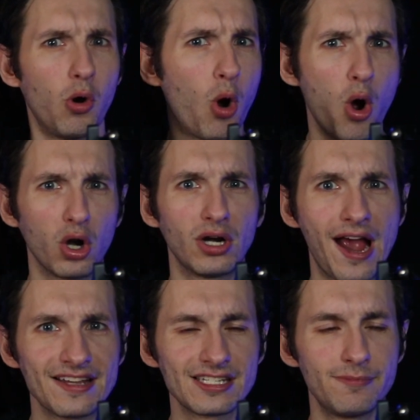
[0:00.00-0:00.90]
horror
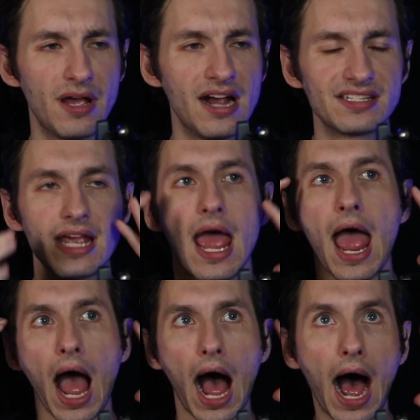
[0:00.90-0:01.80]
aspect.
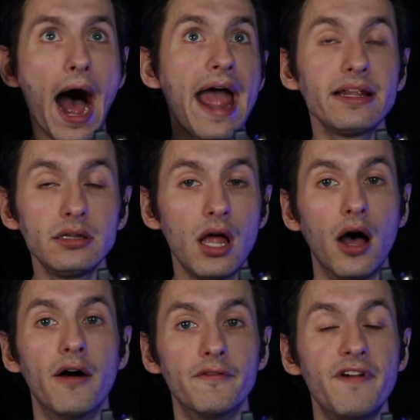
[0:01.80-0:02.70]
I
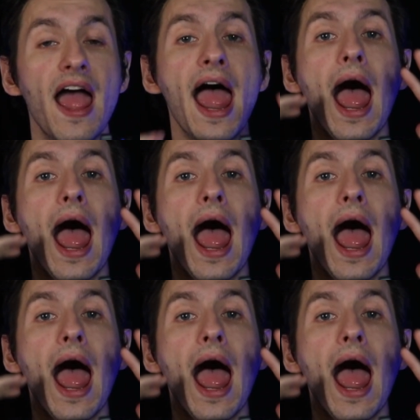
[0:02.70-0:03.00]
love